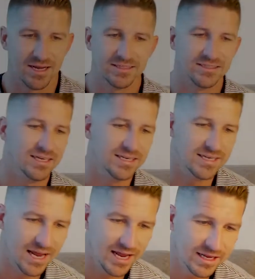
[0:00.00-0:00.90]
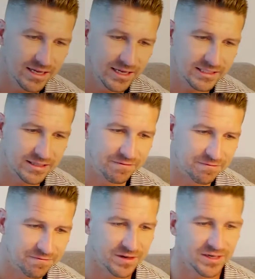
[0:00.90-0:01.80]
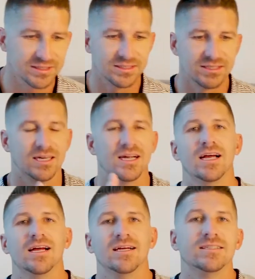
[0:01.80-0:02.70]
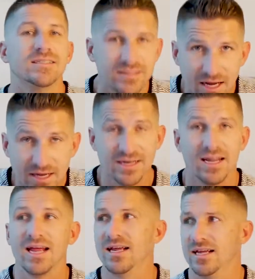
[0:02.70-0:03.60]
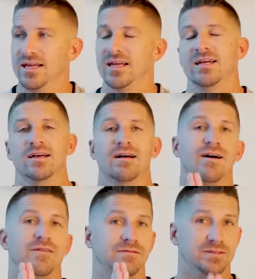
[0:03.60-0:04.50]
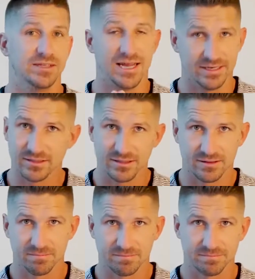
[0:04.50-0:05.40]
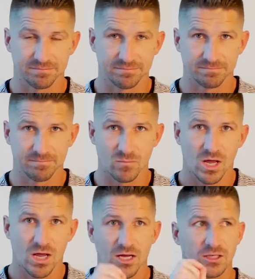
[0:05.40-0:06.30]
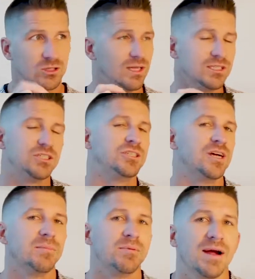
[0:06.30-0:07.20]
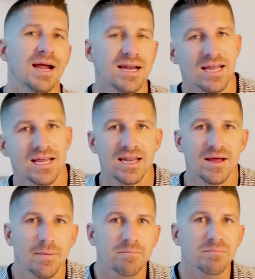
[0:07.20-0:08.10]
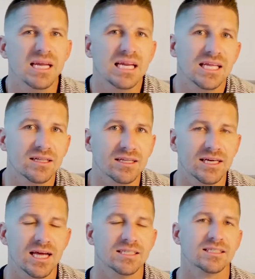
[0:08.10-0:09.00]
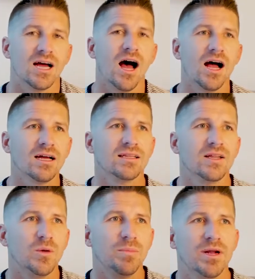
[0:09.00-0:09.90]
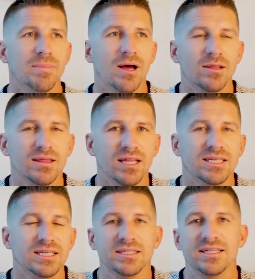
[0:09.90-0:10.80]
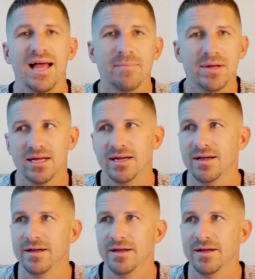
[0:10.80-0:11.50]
Today is the first Sunday of Lent. So let's jump right in immediately and talk a little bit about the dilemma